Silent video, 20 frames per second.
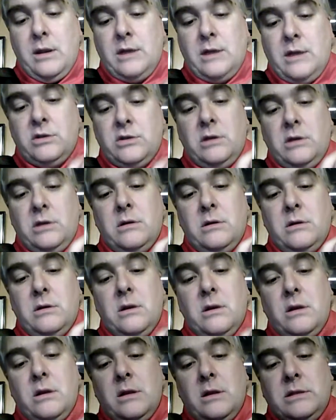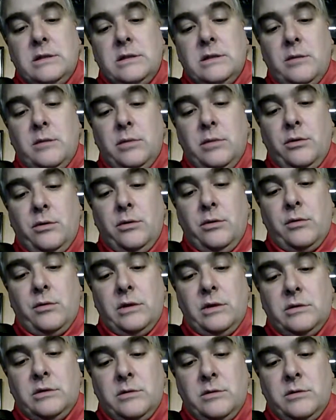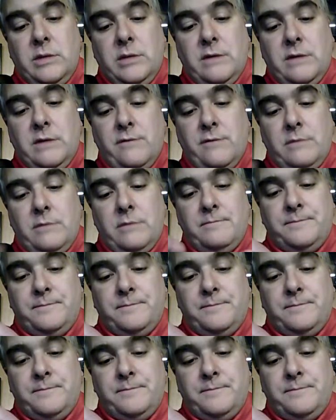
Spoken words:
Actually, let's take a blue thread just to be different.